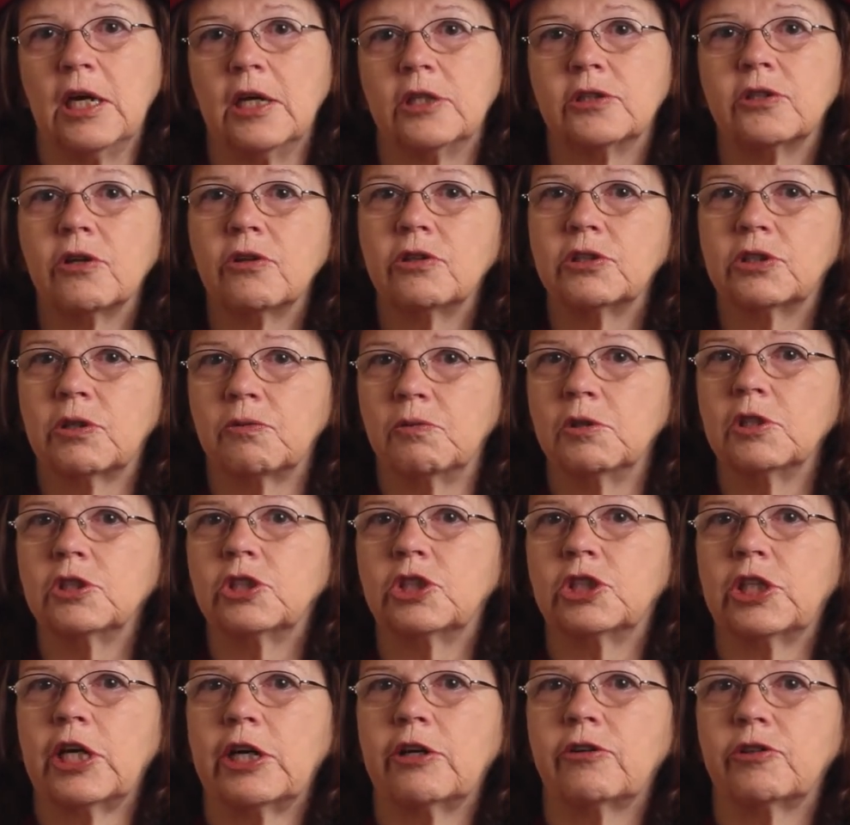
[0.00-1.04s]
So there's a real
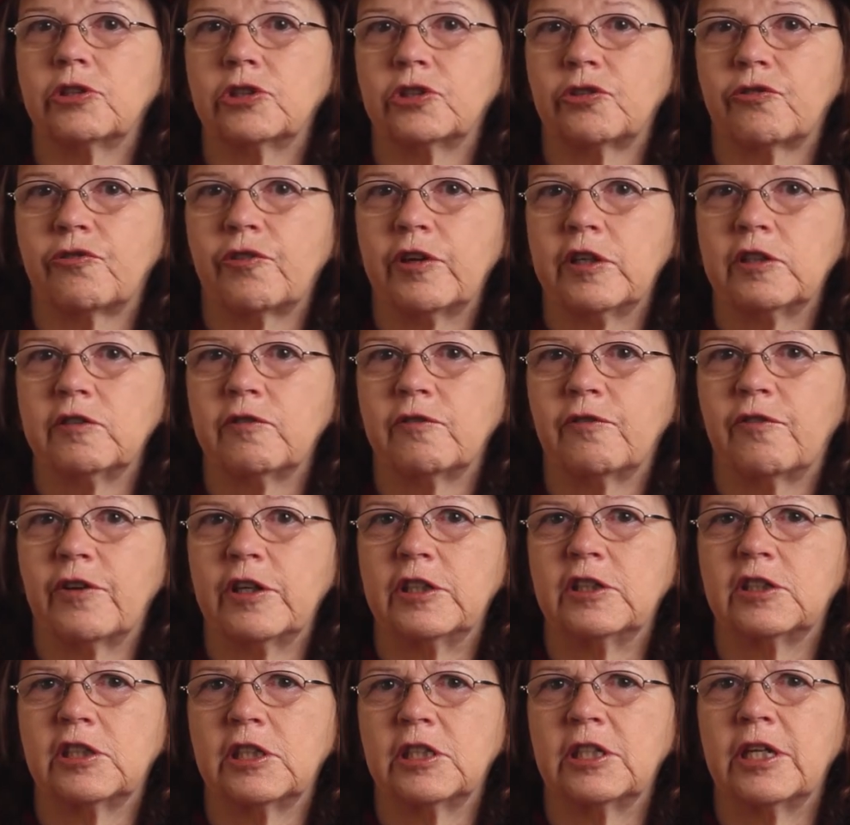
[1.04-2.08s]
challenge
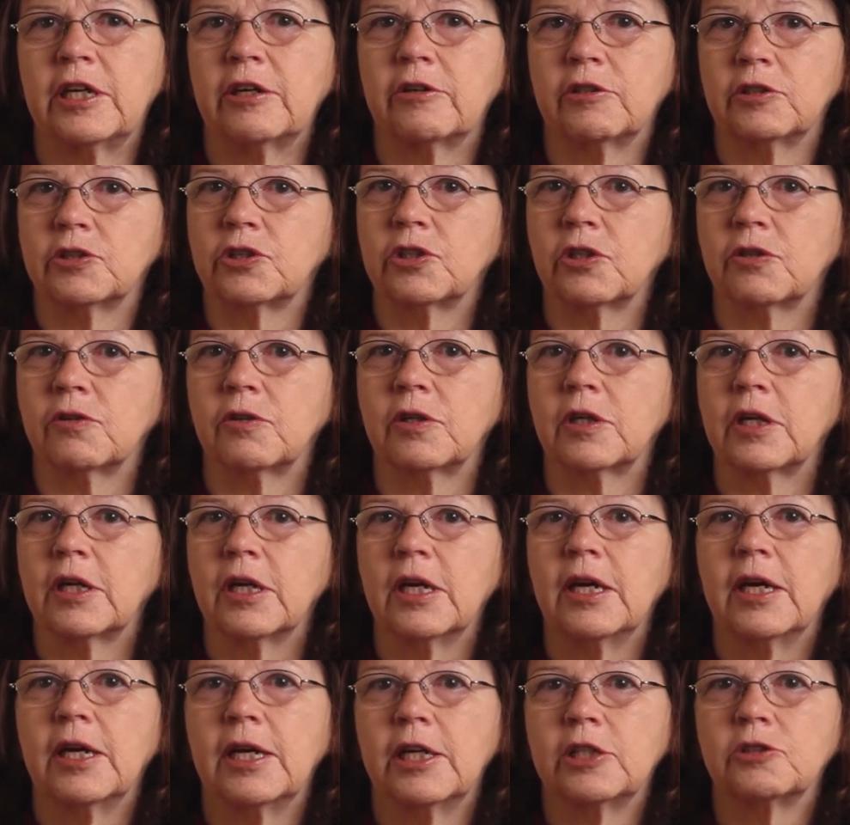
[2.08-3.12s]
facing Arizona,
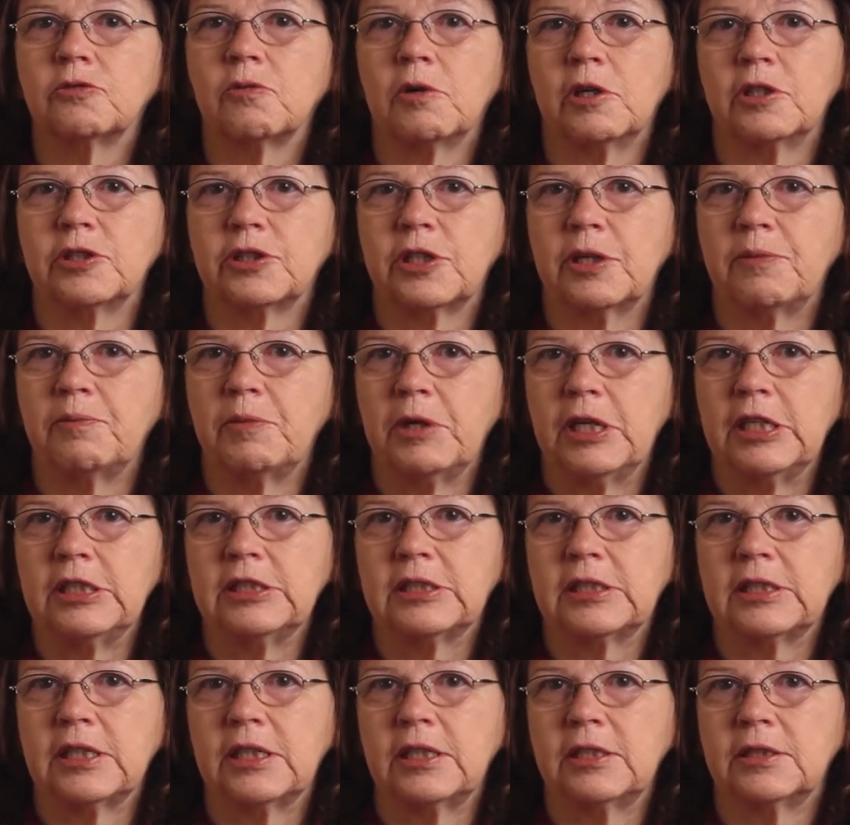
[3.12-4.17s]
as well as in many
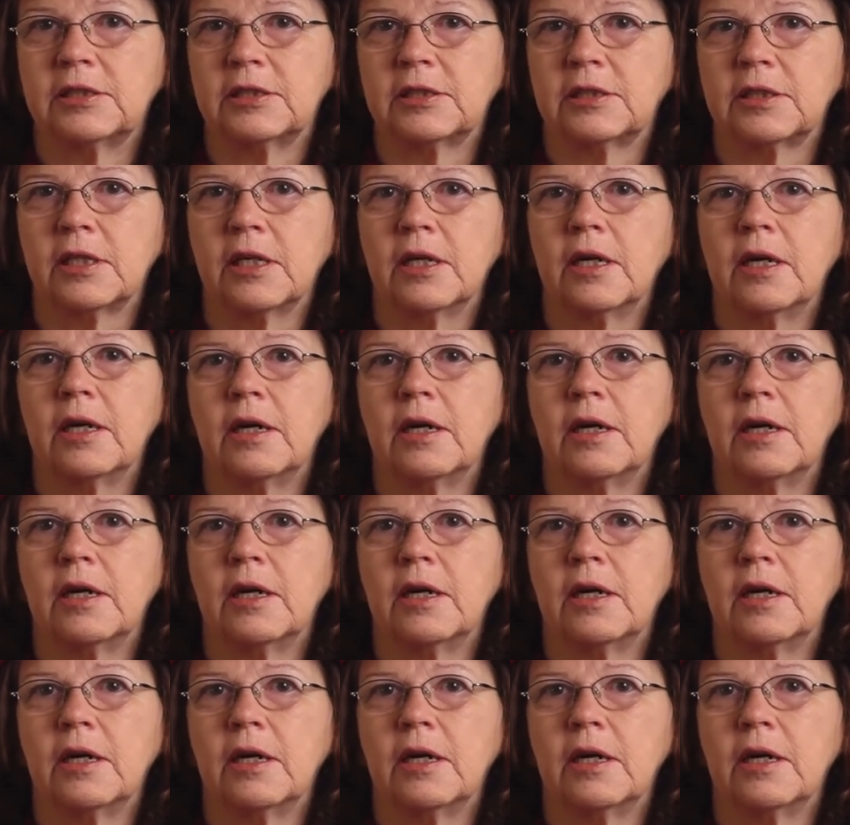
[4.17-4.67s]
states,